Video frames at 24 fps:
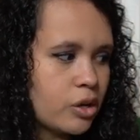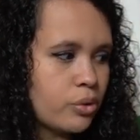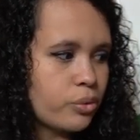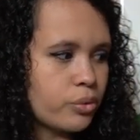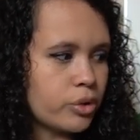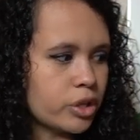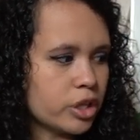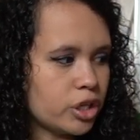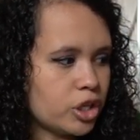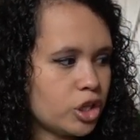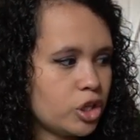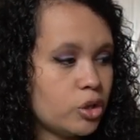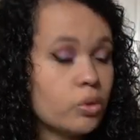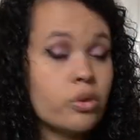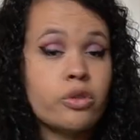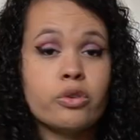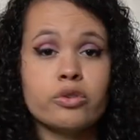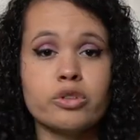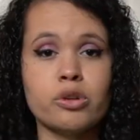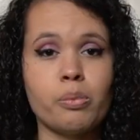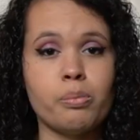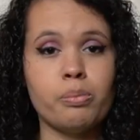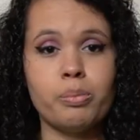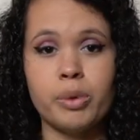Really cute, and
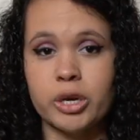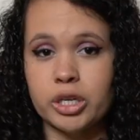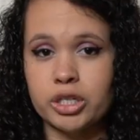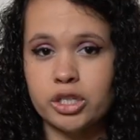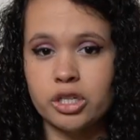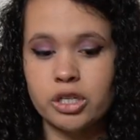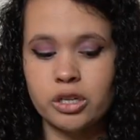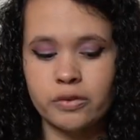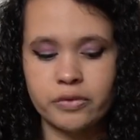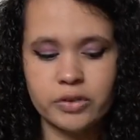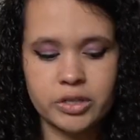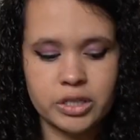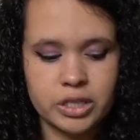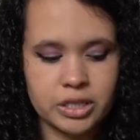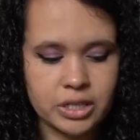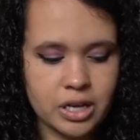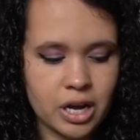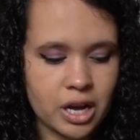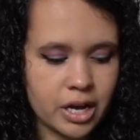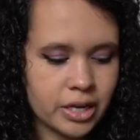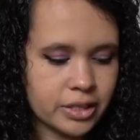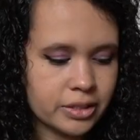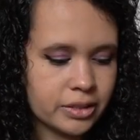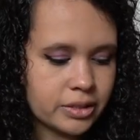there's a bunch of different
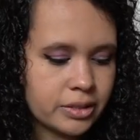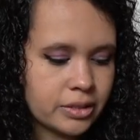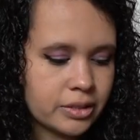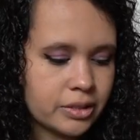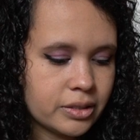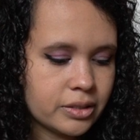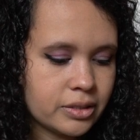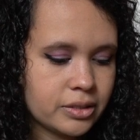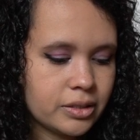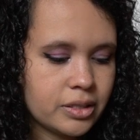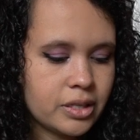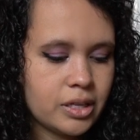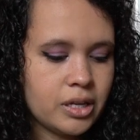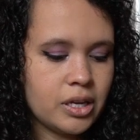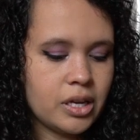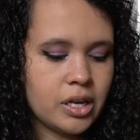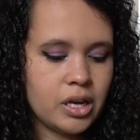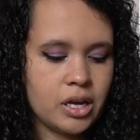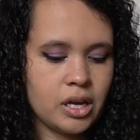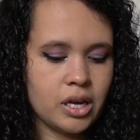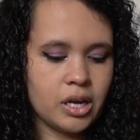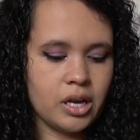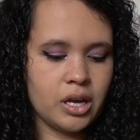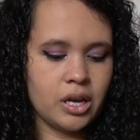designs.
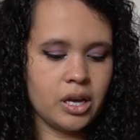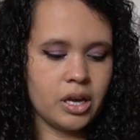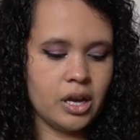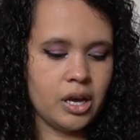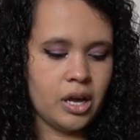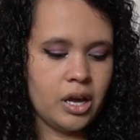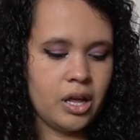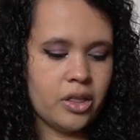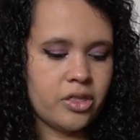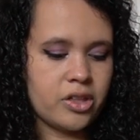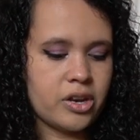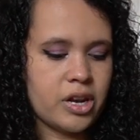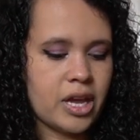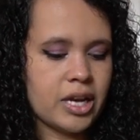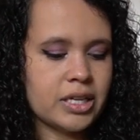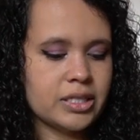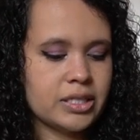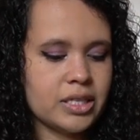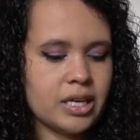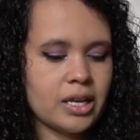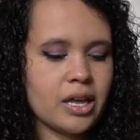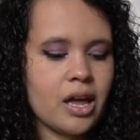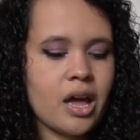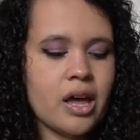The next
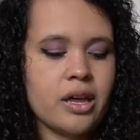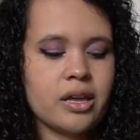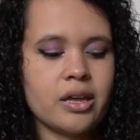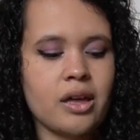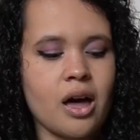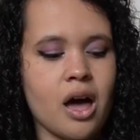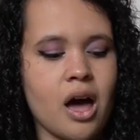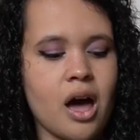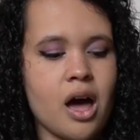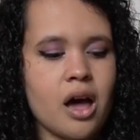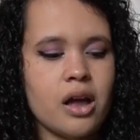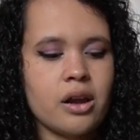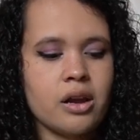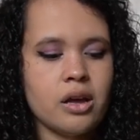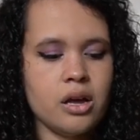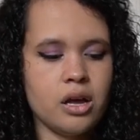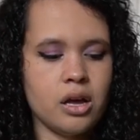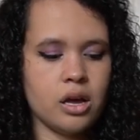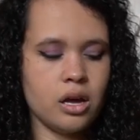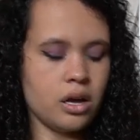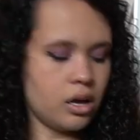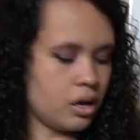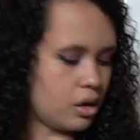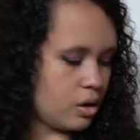thing I got
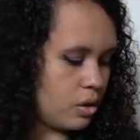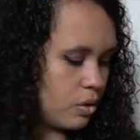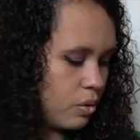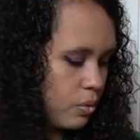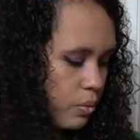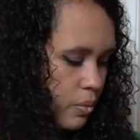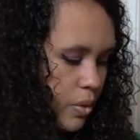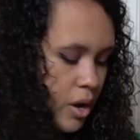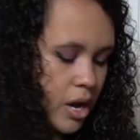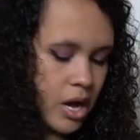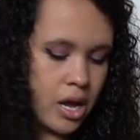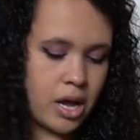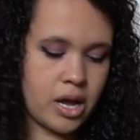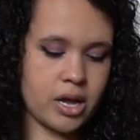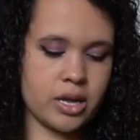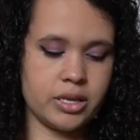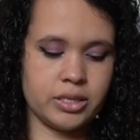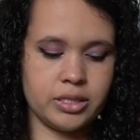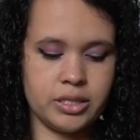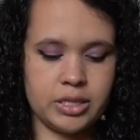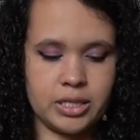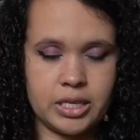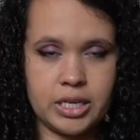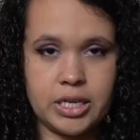
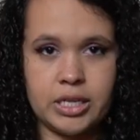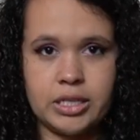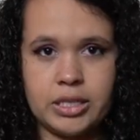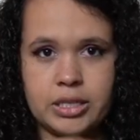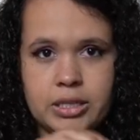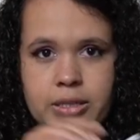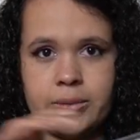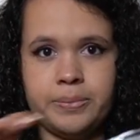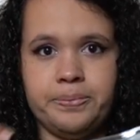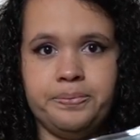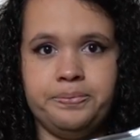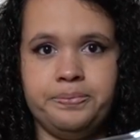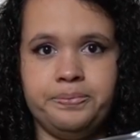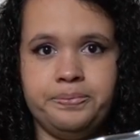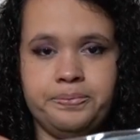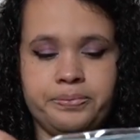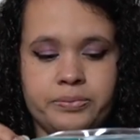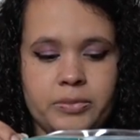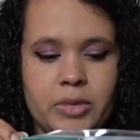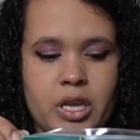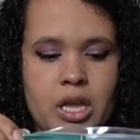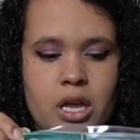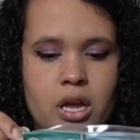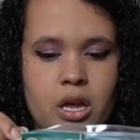was this.
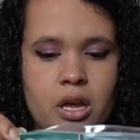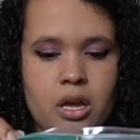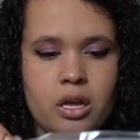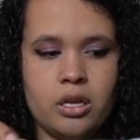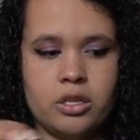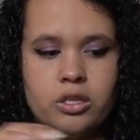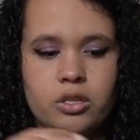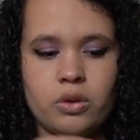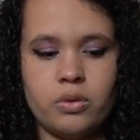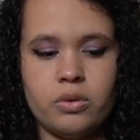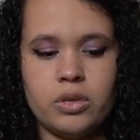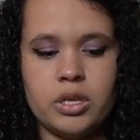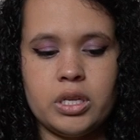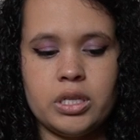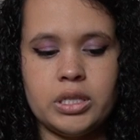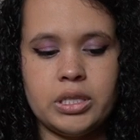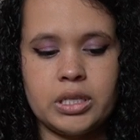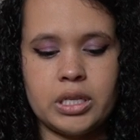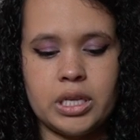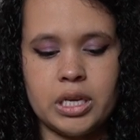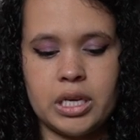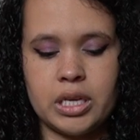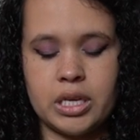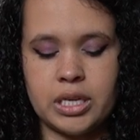So
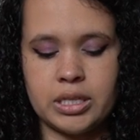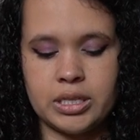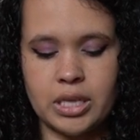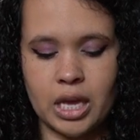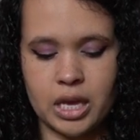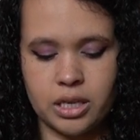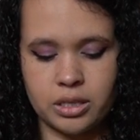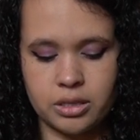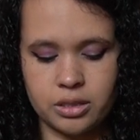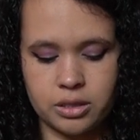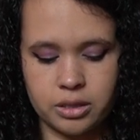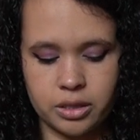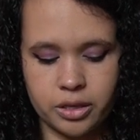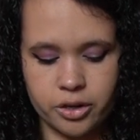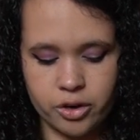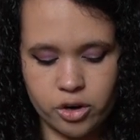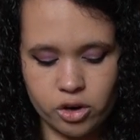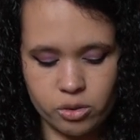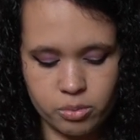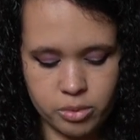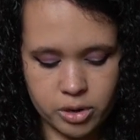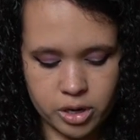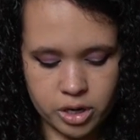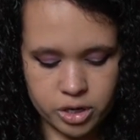this is a
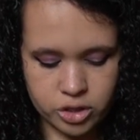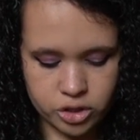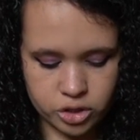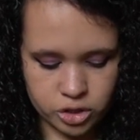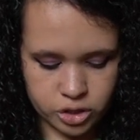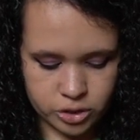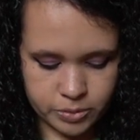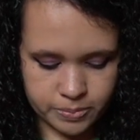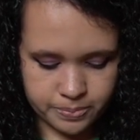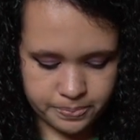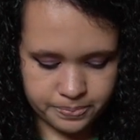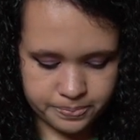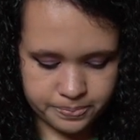slicker brush.